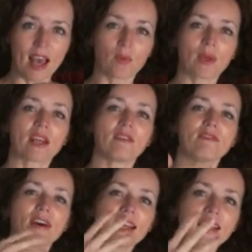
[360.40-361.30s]
and we can
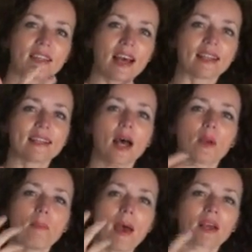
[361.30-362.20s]
via that
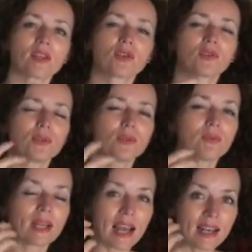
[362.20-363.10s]
unpack the true
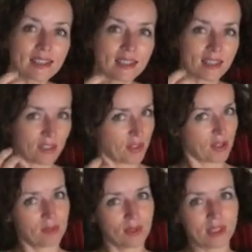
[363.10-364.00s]
realities of the
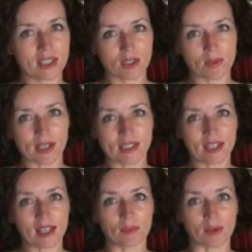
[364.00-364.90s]
communities we are
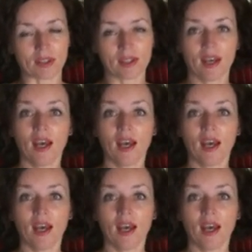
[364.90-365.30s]
dealing with,